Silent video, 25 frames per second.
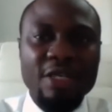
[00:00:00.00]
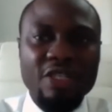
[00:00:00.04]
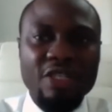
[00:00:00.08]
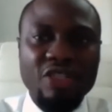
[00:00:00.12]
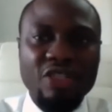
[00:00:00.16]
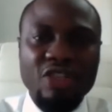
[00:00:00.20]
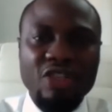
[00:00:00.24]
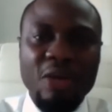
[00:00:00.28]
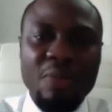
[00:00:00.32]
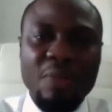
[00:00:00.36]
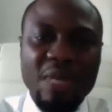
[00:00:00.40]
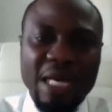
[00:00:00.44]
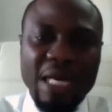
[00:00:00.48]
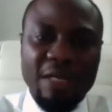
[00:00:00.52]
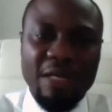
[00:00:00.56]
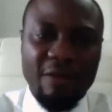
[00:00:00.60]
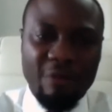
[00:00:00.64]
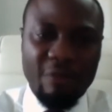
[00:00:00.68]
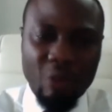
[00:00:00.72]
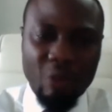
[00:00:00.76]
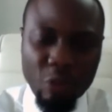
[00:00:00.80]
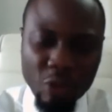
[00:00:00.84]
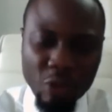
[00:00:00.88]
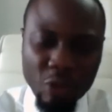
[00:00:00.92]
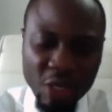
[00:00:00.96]
some kind
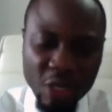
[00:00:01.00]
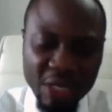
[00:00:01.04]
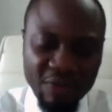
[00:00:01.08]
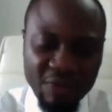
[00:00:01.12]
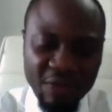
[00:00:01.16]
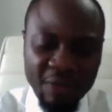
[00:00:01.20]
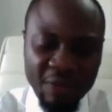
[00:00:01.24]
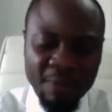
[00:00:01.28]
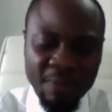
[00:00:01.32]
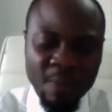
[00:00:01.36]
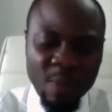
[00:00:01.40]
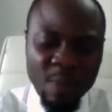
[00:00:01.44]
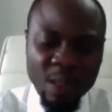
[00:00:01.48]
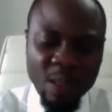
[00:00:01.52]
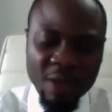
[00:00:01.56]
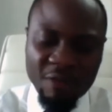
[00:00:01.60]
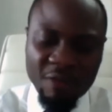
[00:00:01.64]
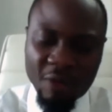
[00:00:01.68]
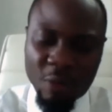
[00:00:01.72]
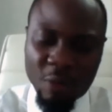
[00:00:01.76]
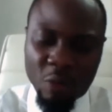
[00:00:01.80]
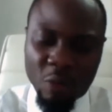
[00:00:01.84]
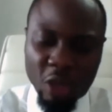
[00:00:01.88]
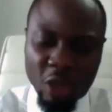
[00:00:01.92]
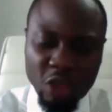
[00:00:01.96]
of good living
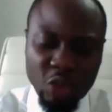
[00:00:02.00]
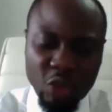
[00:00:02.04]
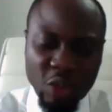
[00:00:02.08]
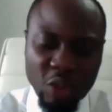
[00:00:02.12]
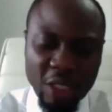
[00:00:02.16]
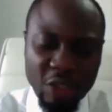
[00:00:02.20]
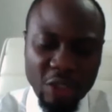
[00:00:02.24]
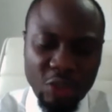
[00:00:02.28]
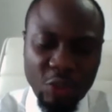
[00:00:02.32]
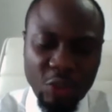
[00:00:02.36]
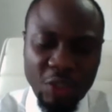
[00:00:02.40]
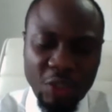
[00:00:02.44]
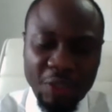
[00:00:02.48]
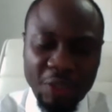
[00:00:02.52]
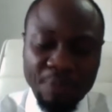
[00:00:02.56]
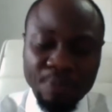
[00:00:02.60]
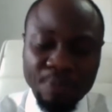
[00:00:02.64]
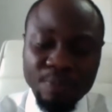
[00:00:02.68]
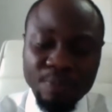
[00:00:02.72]
from what you are doing.